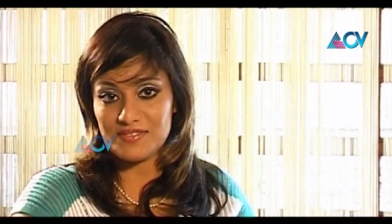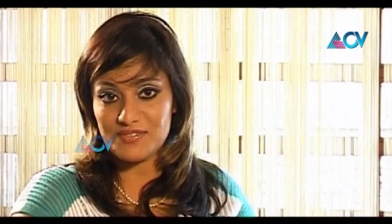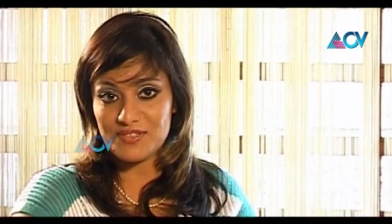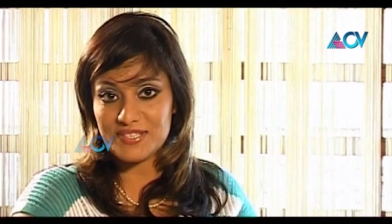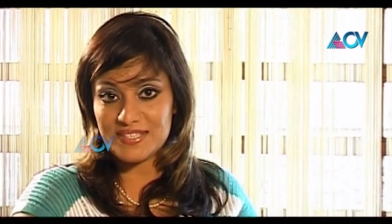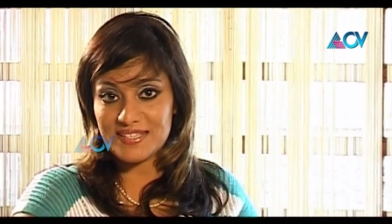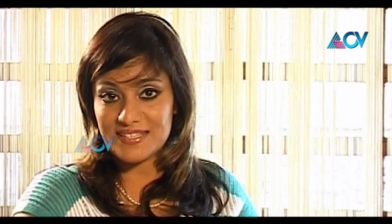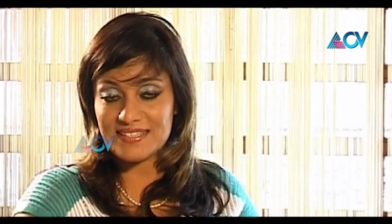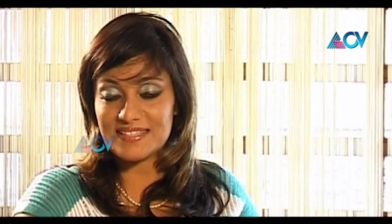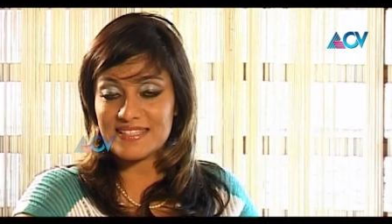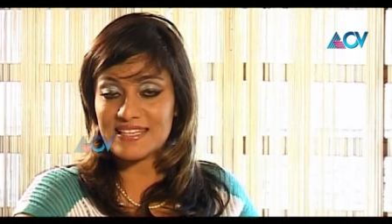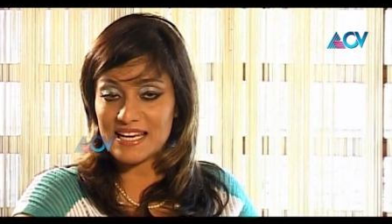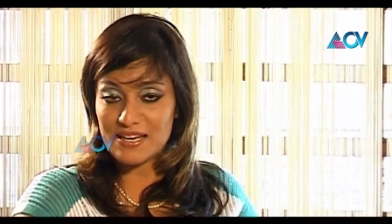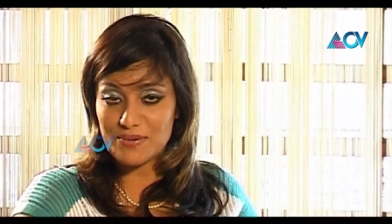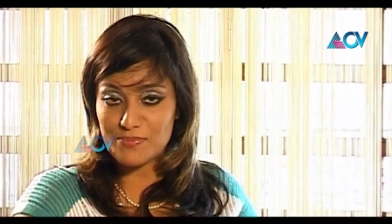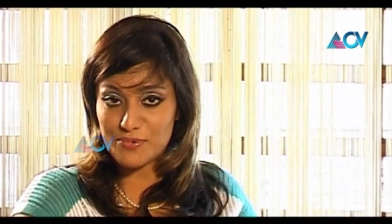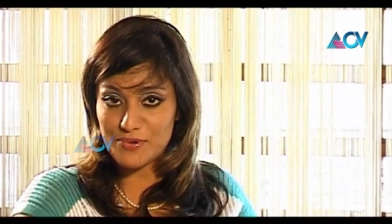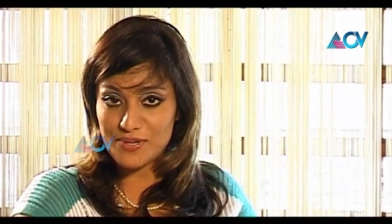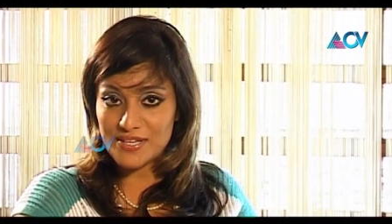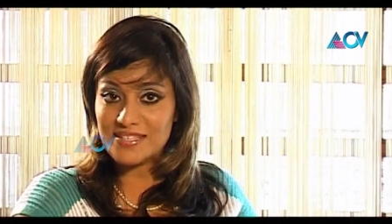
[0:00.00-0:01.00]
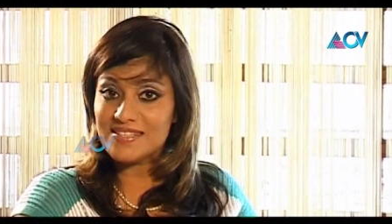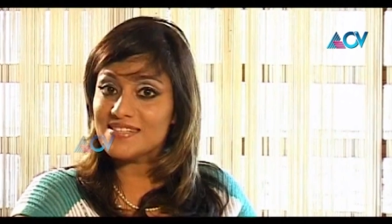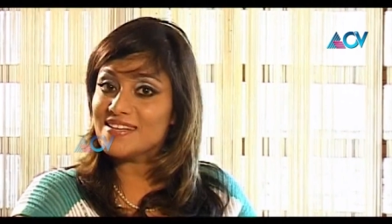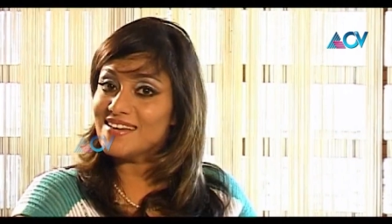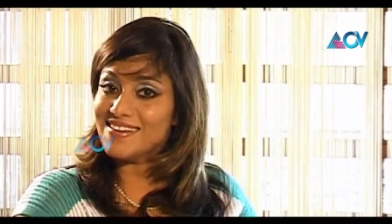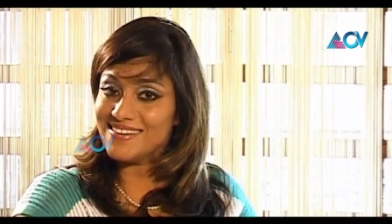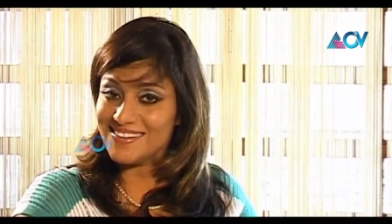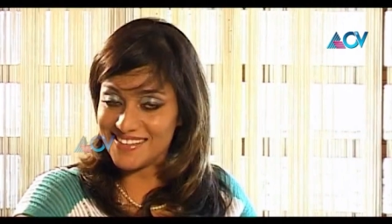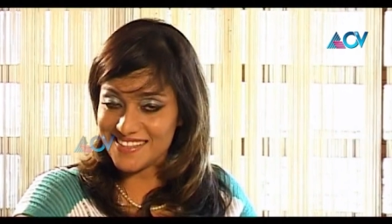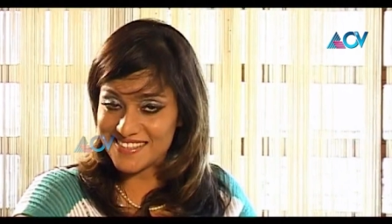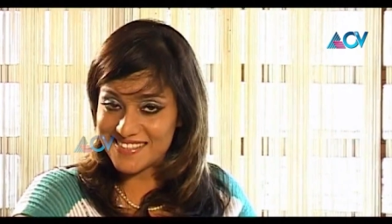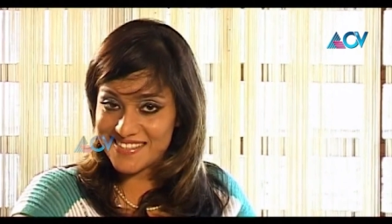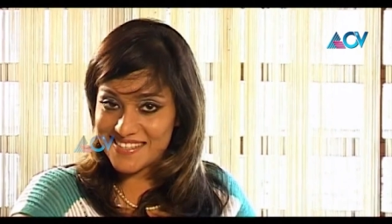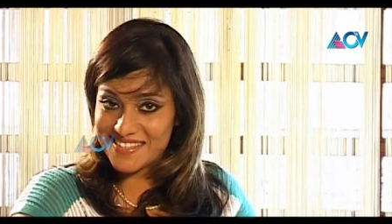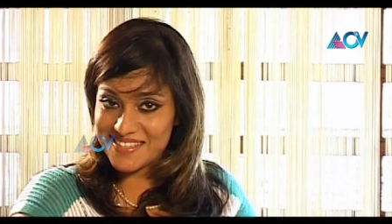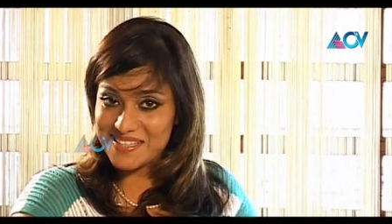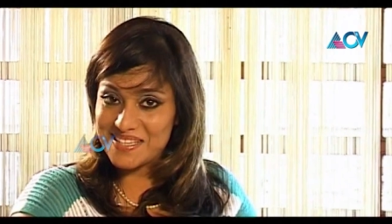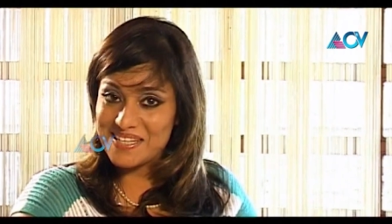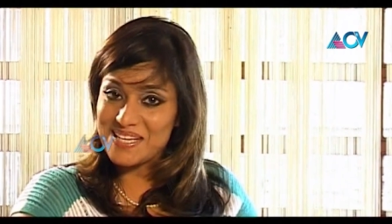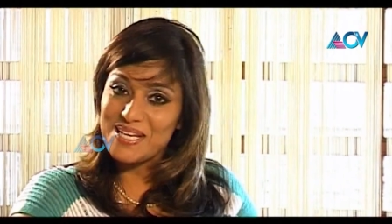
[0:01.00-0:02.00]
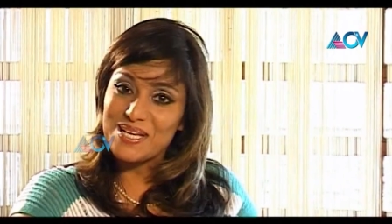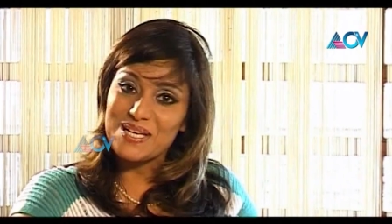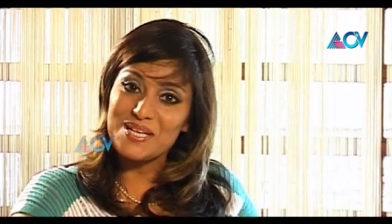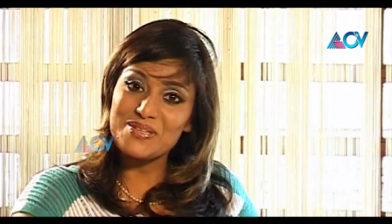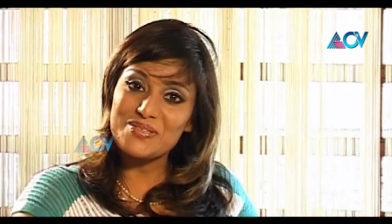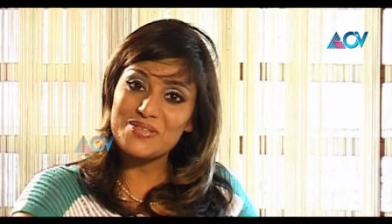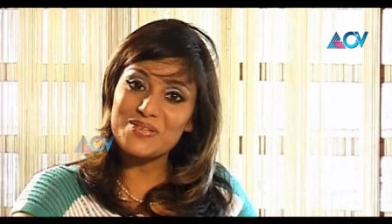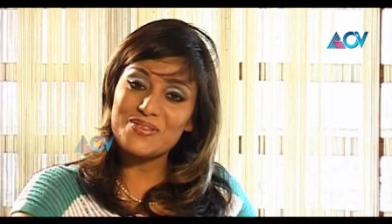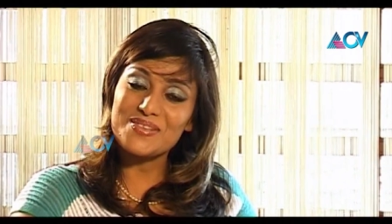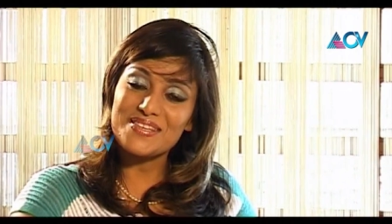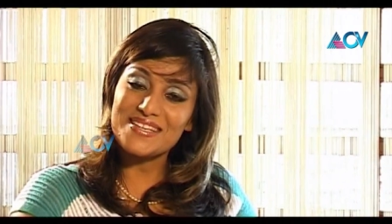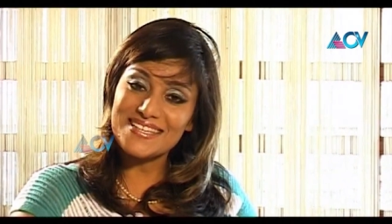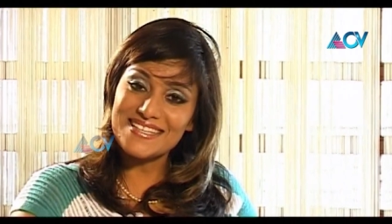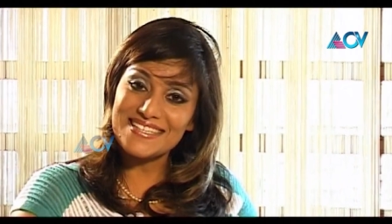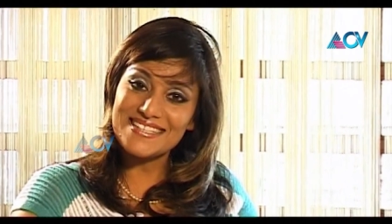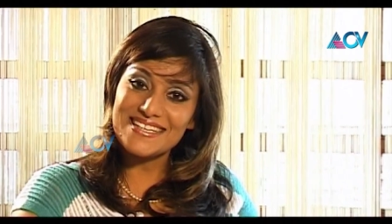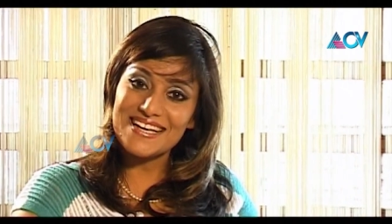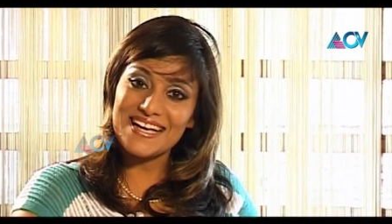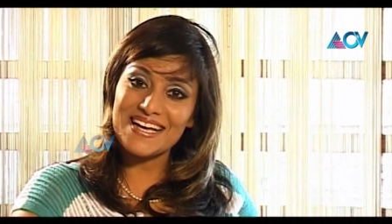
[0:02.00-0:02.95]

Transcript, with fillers: Christians celebrate Easter. So this